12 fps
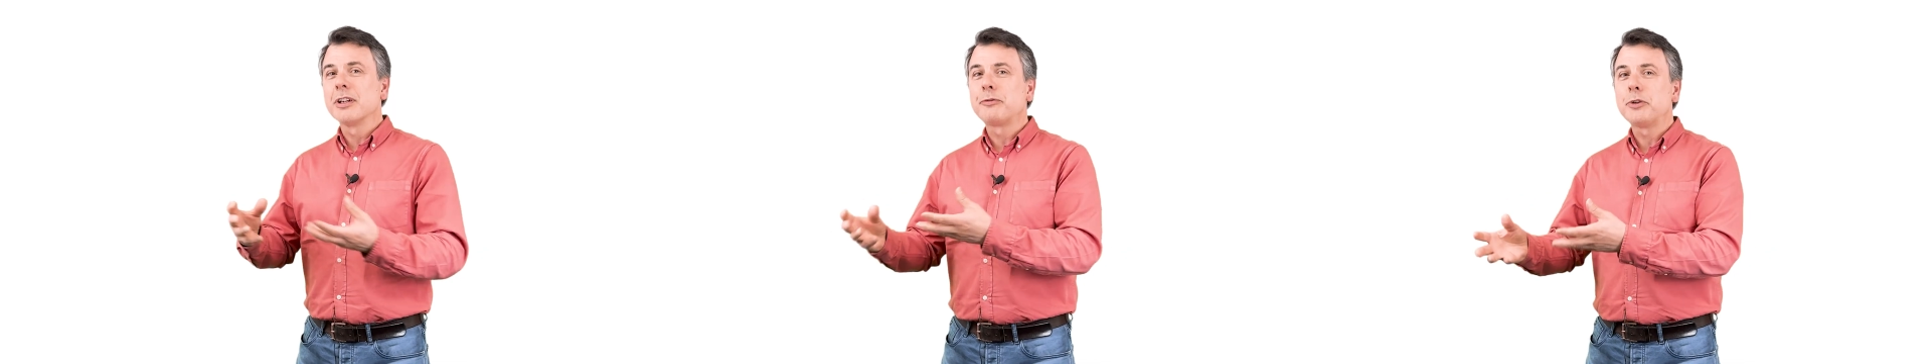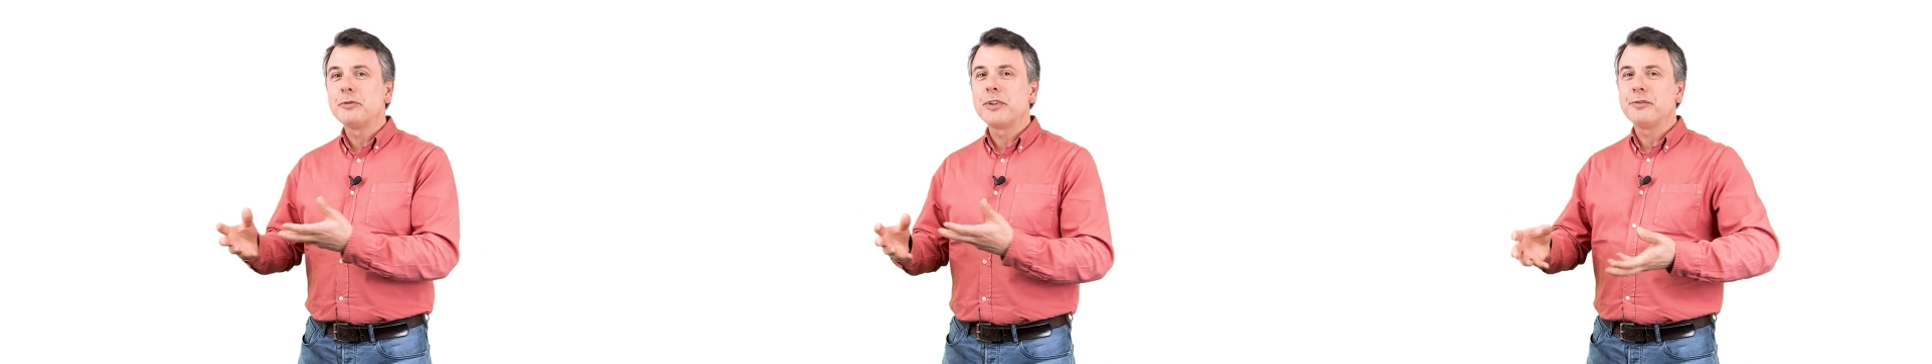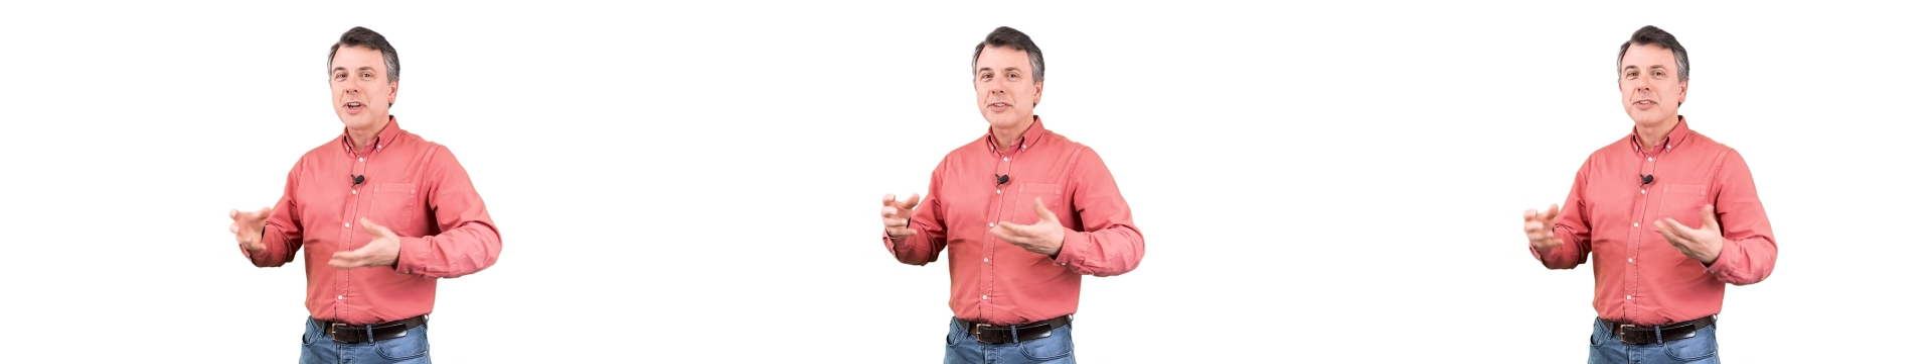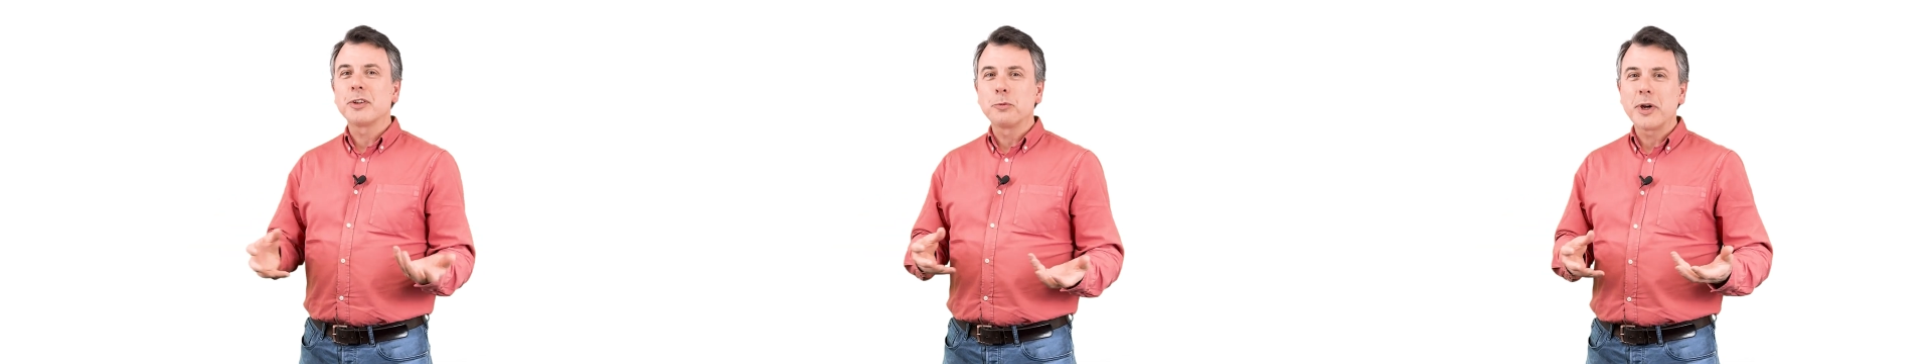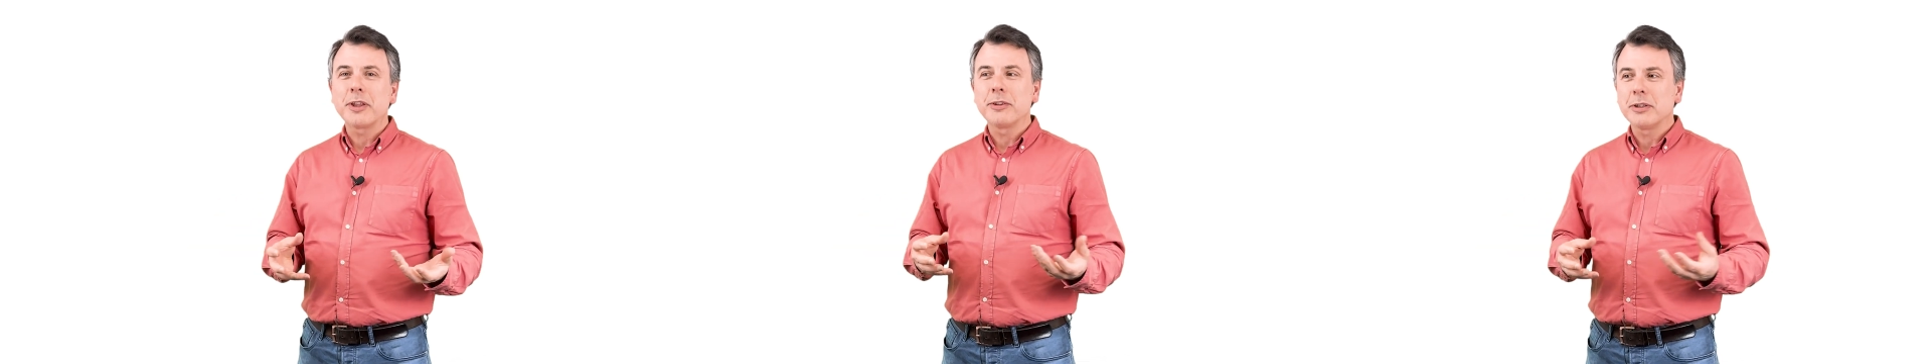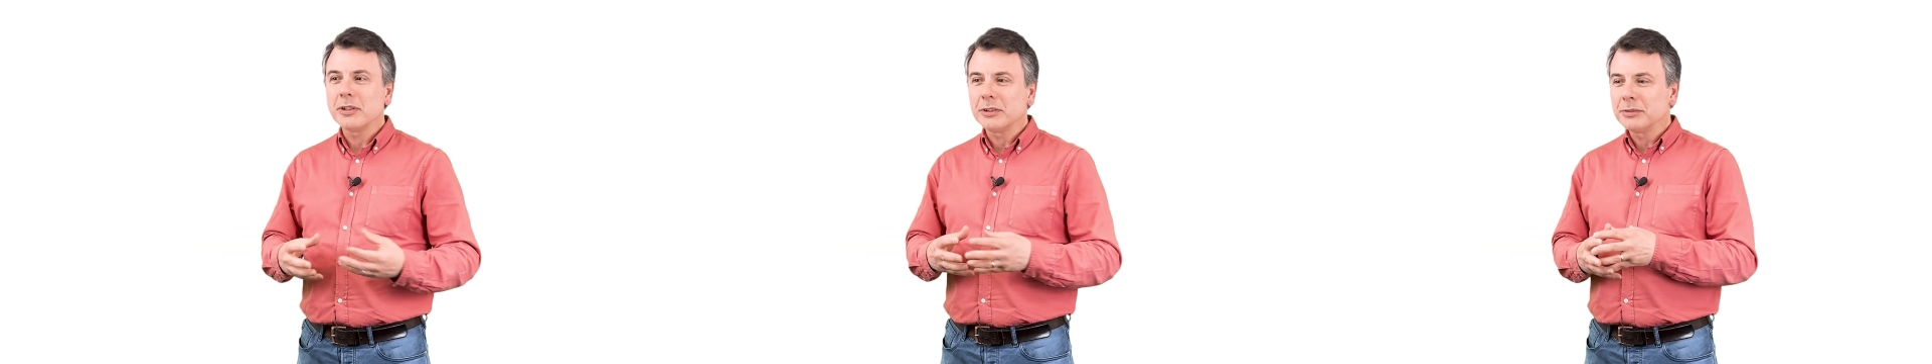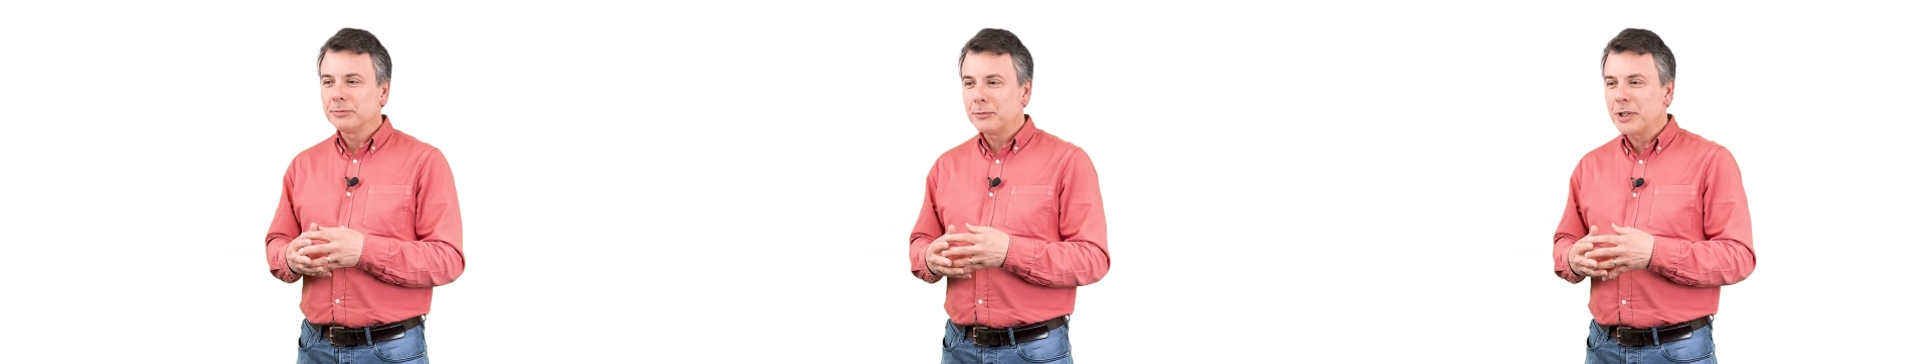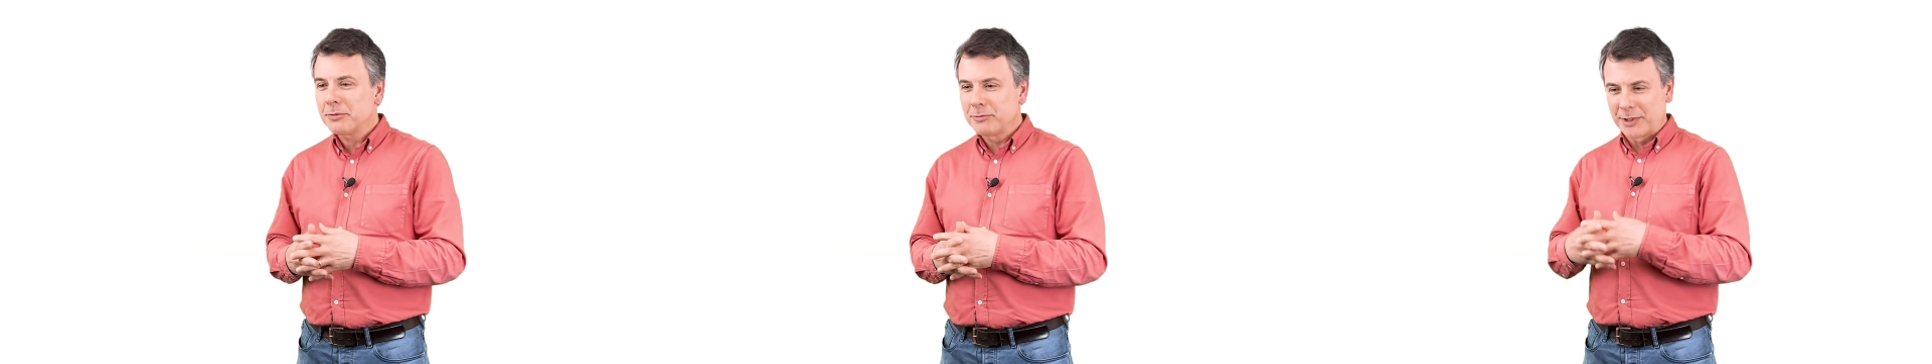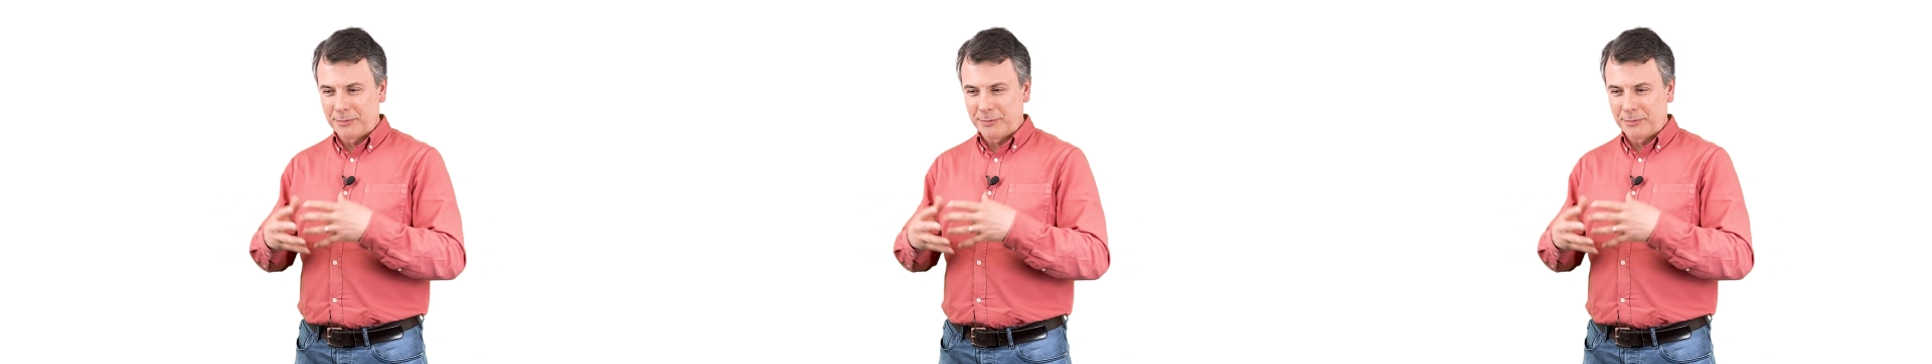if you've invested with what